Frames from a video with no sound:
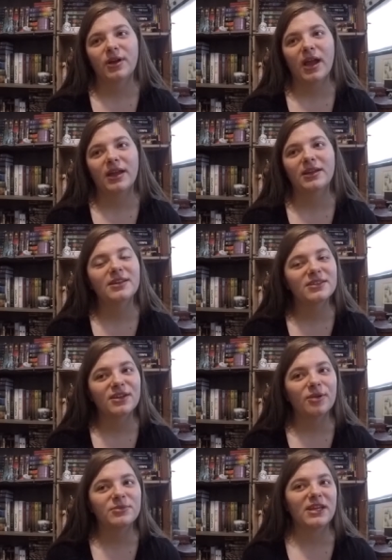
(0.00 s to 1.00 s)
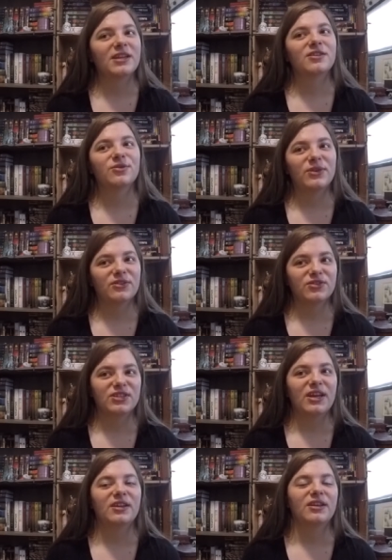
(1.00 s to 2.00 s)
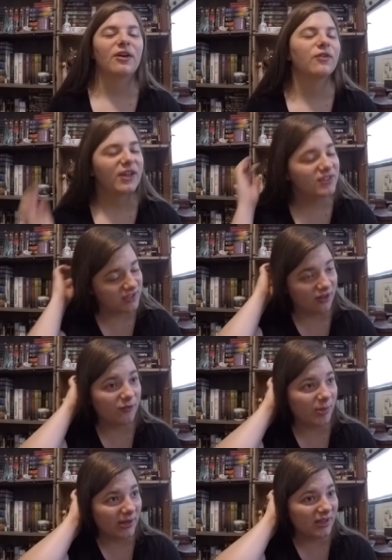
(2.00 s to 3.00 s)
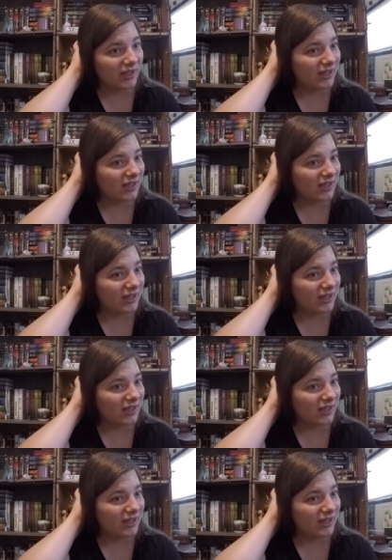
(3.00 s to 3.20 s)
And it is updated to Windows 10 and all that stuff, but